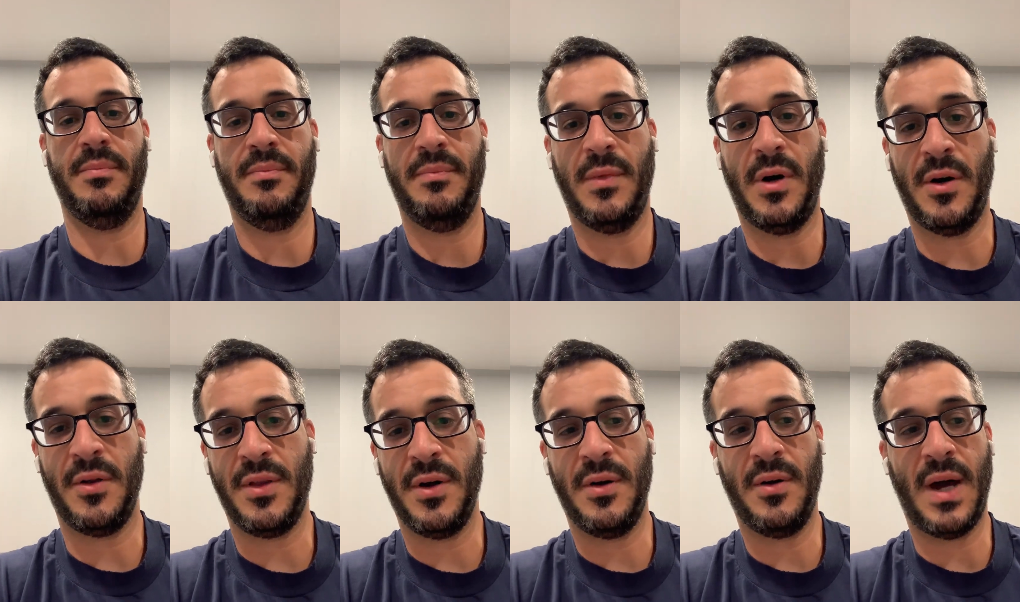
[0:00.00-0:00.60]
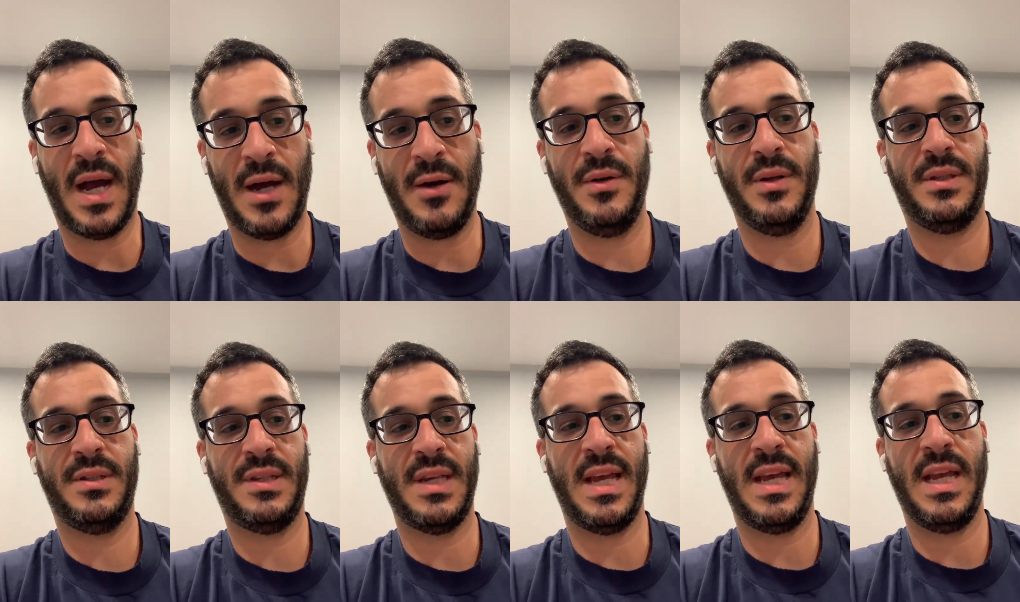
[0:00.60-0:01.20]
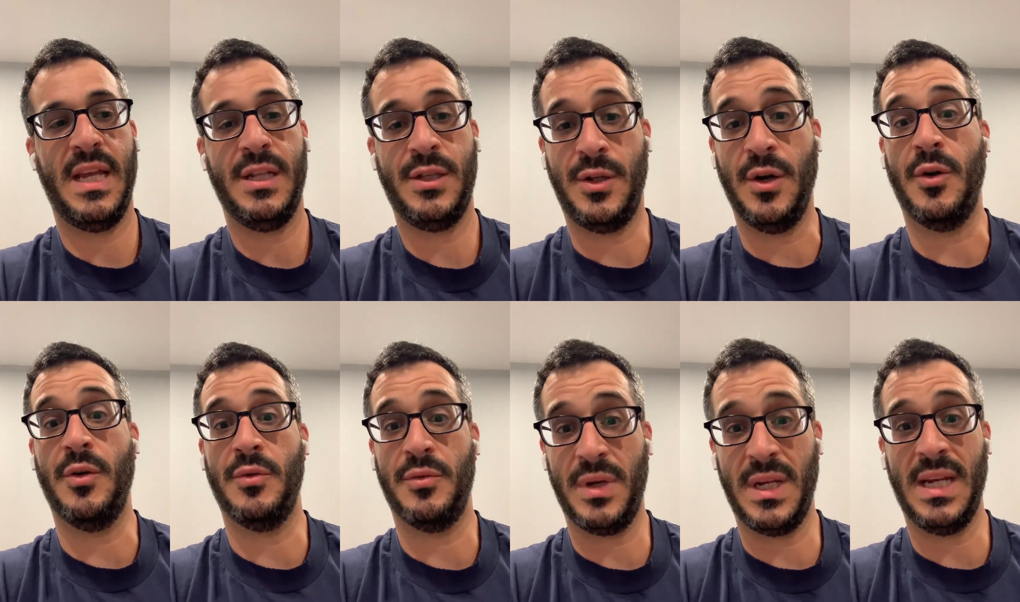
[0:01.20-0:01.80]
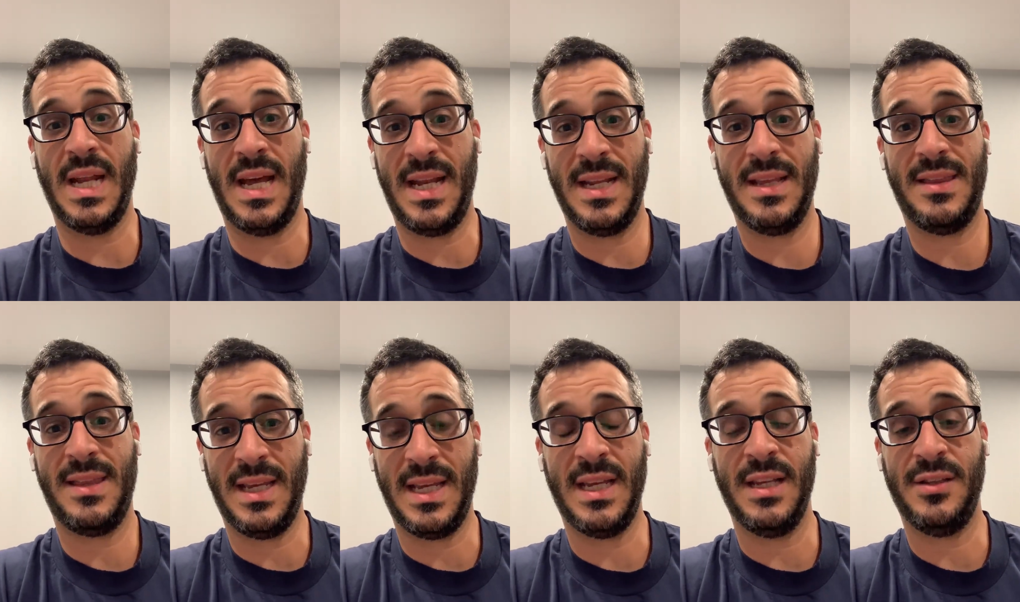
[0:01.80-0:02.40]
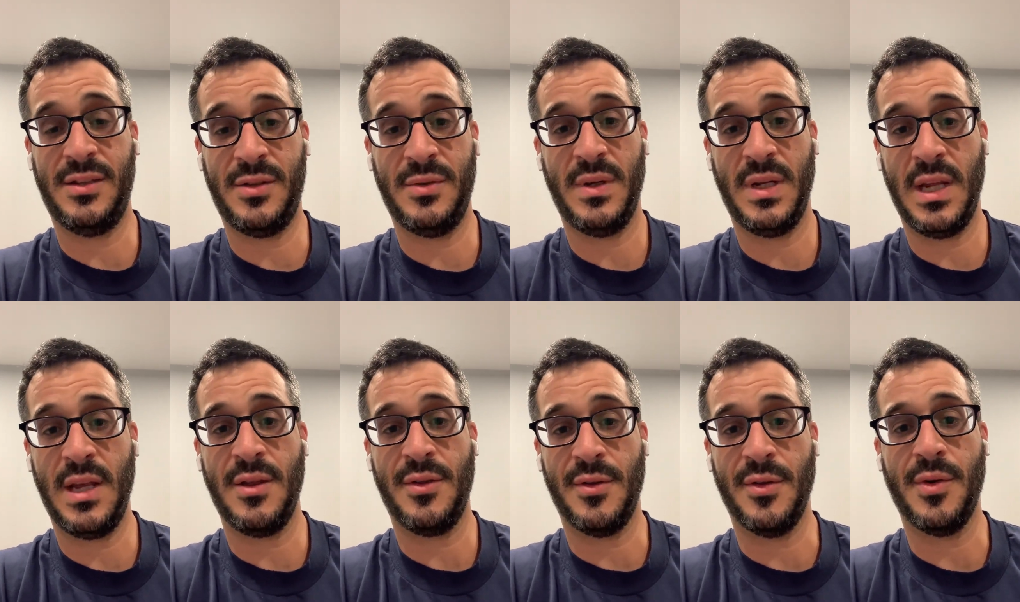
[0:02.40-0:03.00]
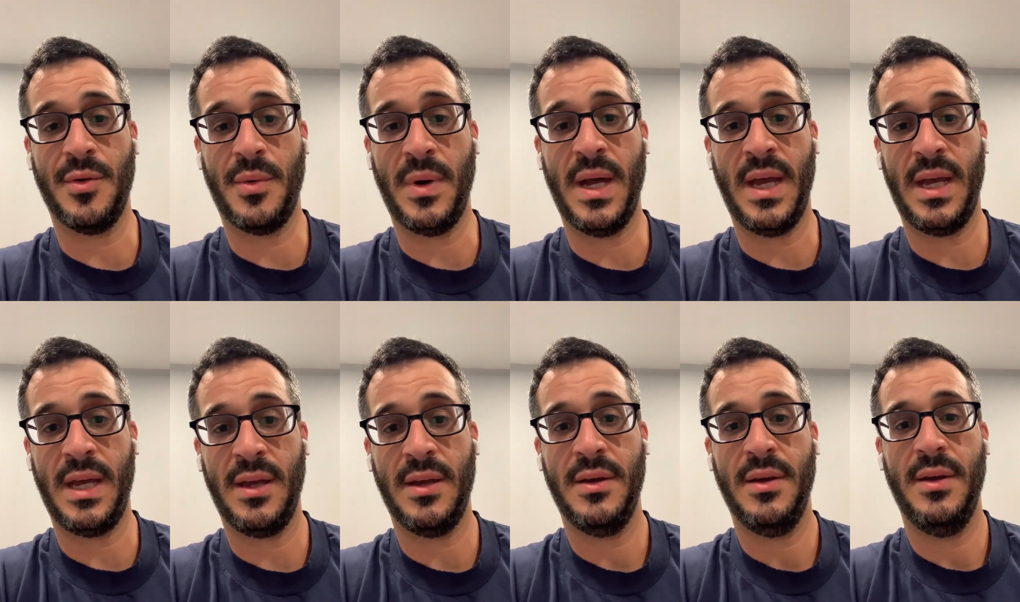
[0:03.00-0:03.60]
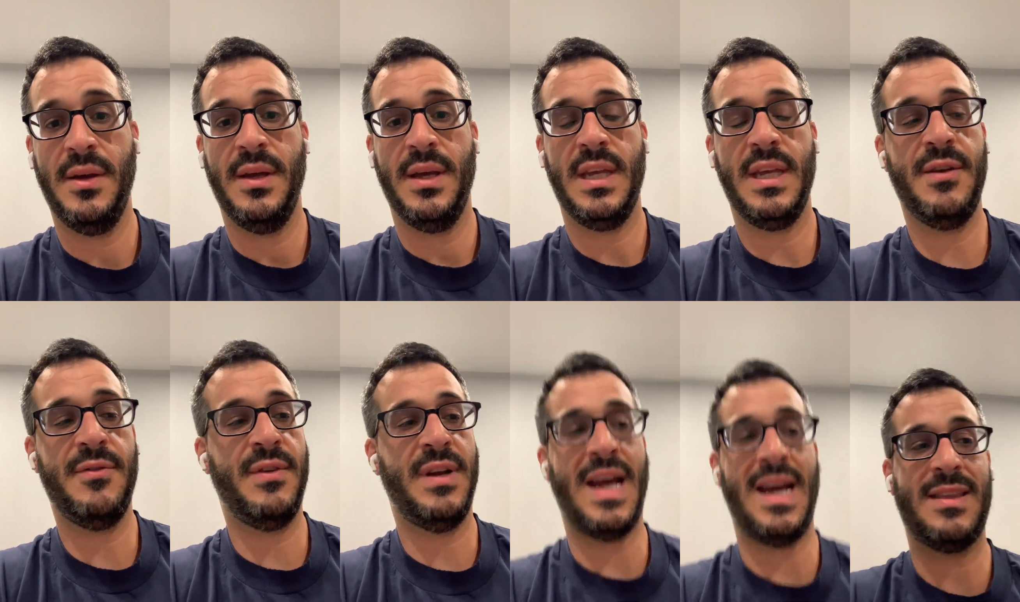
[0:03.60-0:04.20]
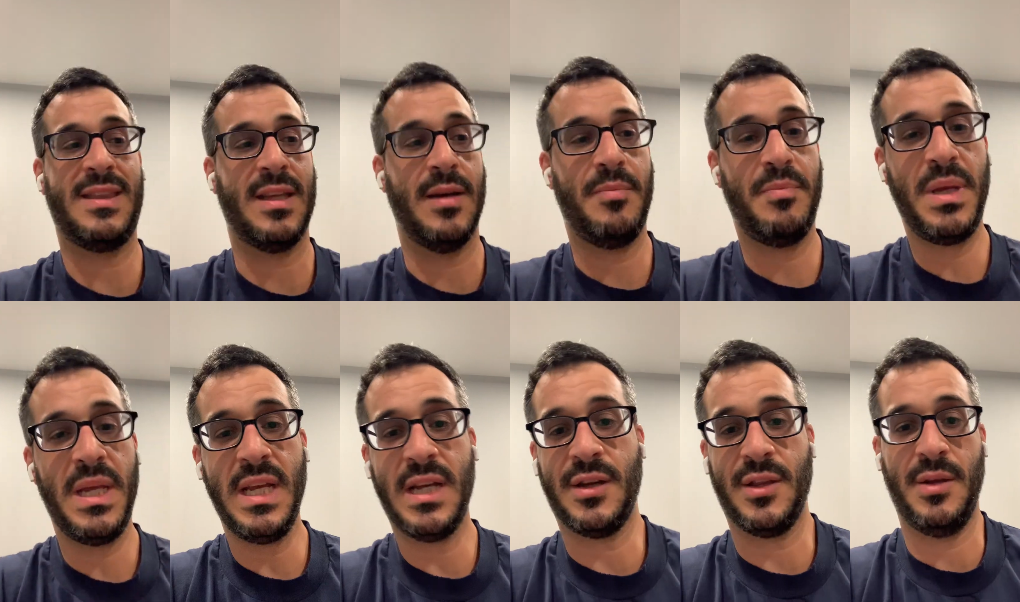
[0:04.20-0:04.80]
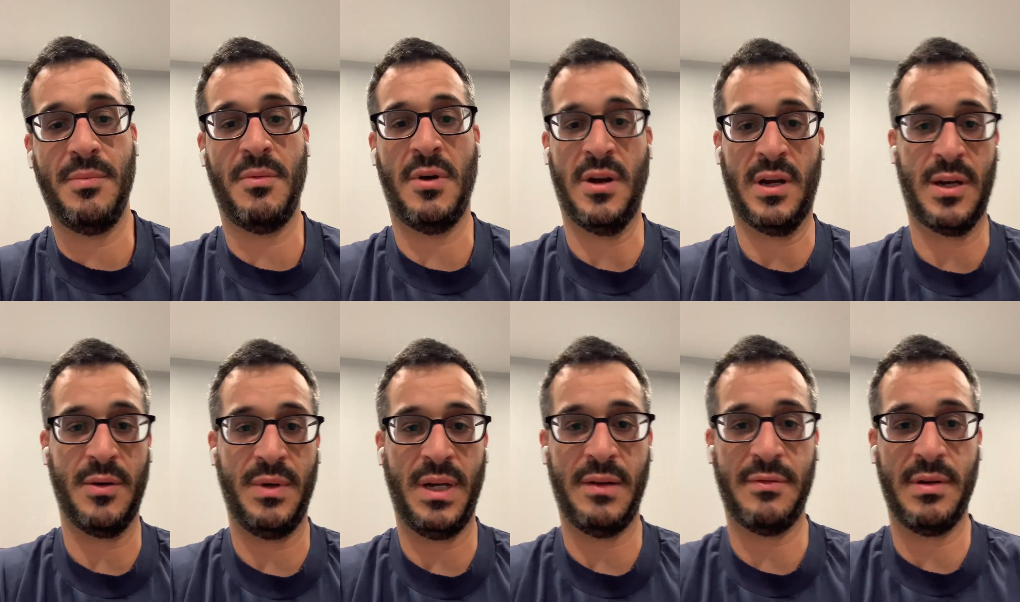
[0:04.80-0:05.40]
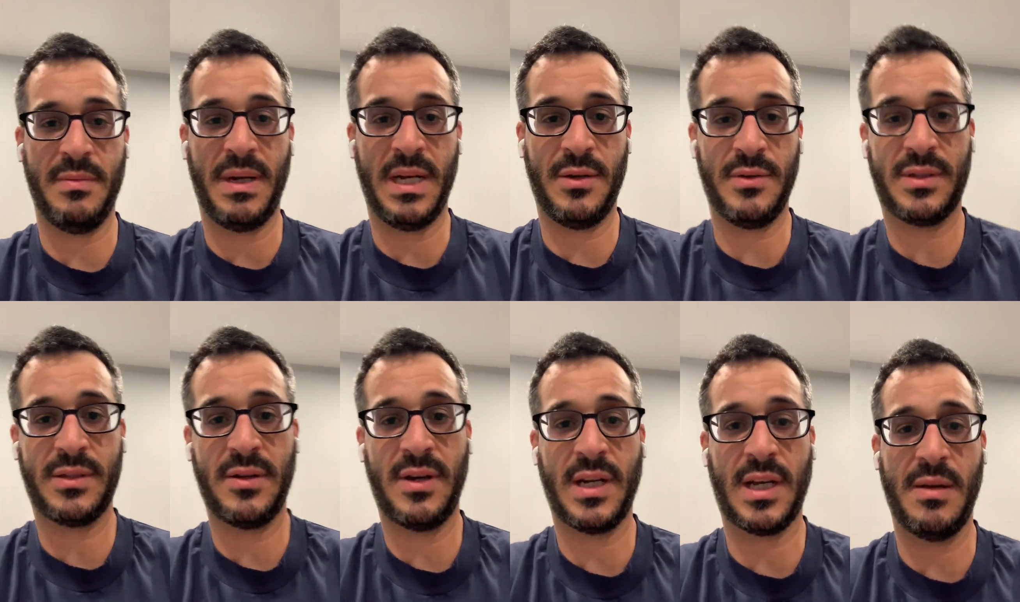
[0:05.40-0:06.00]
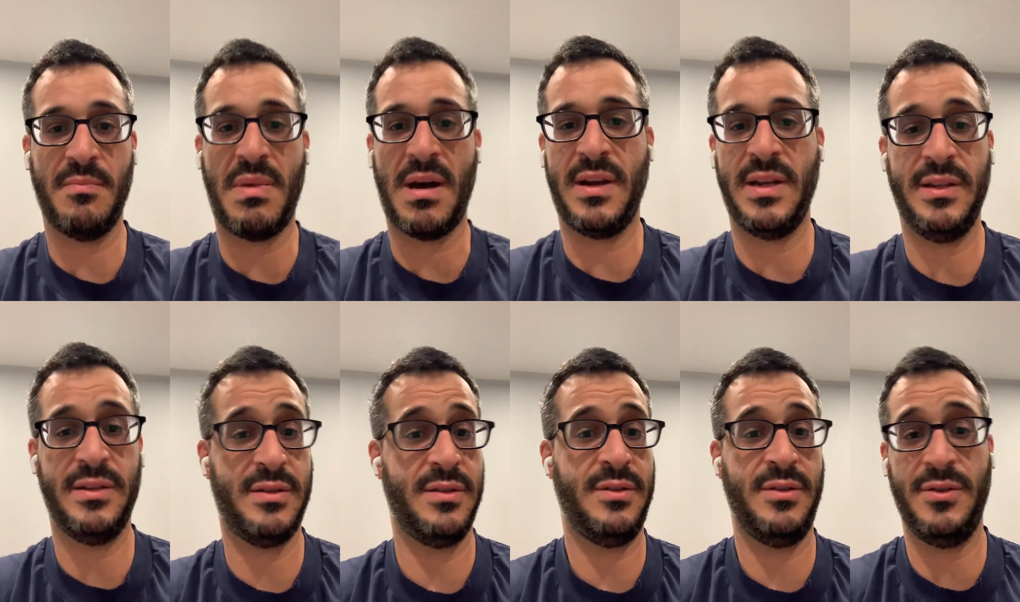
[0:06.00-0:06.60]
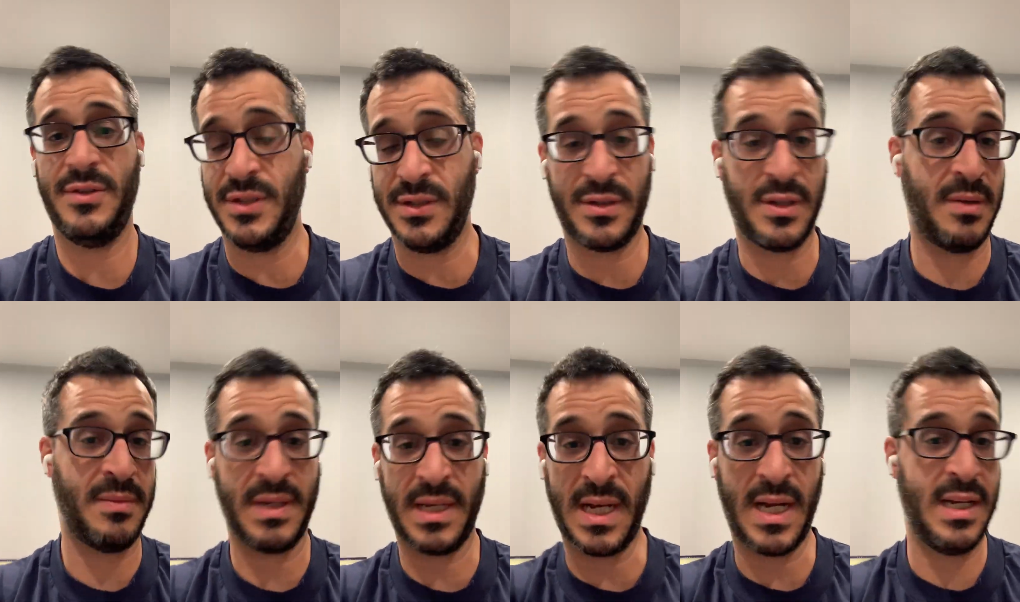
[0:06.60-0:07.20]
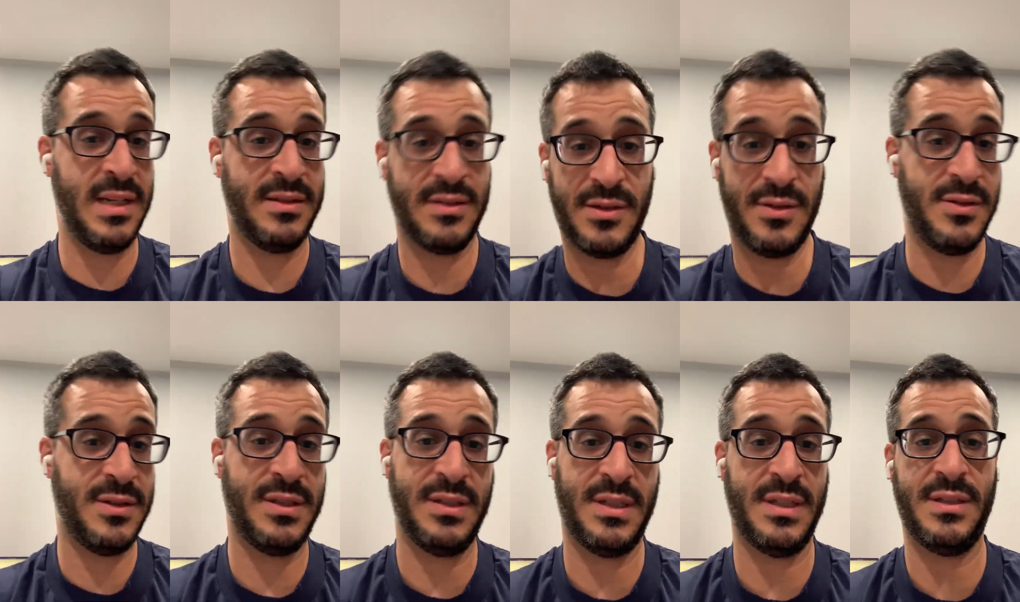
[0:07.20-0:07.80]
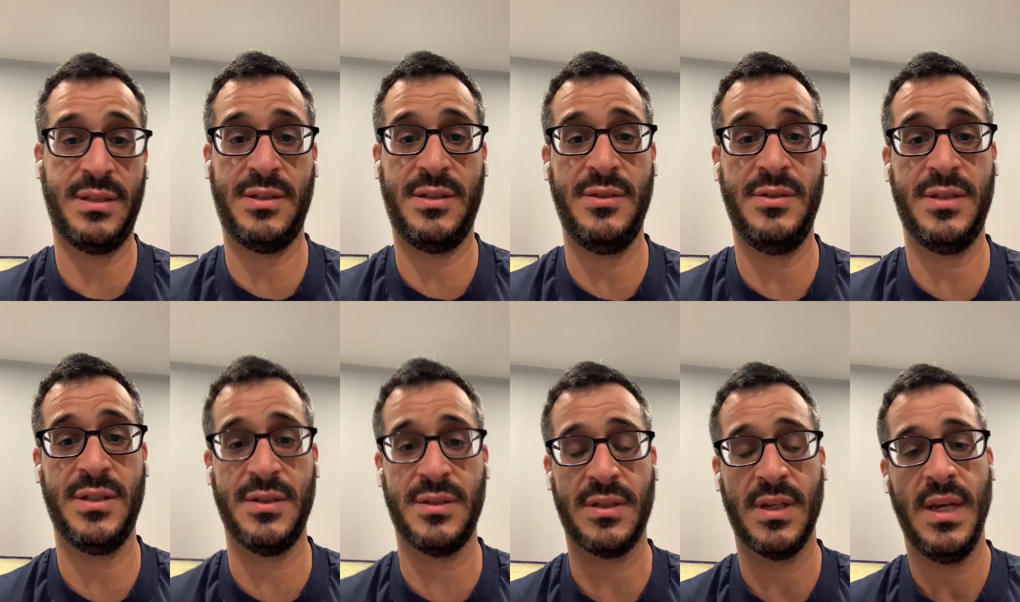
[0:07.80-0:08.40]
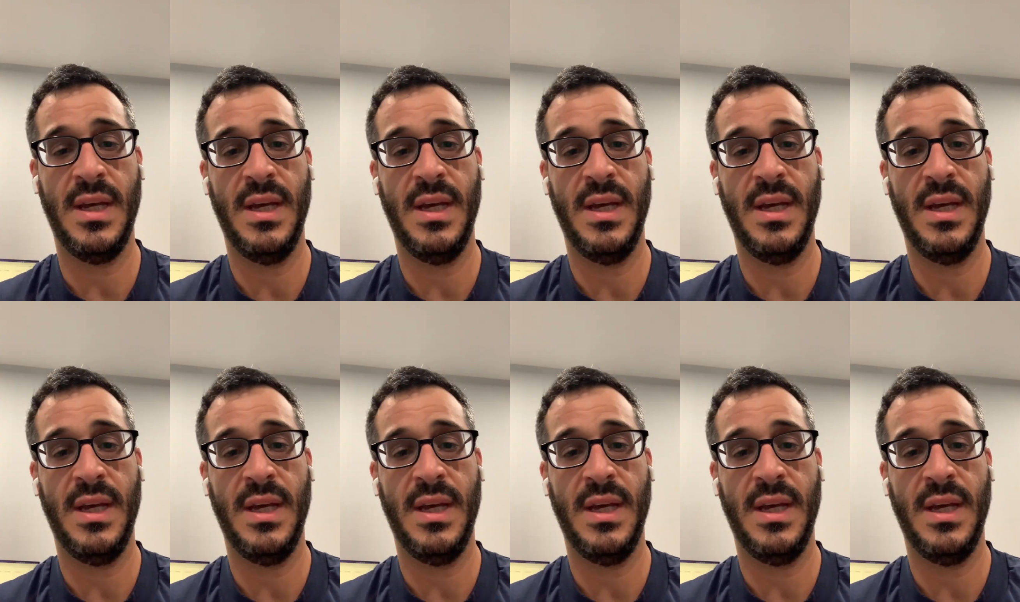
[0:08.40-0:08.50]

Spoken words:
Although I would say don't read anything into it either way. Even at the peak of the market when everybody was talking about institutions, oh my God, institutions.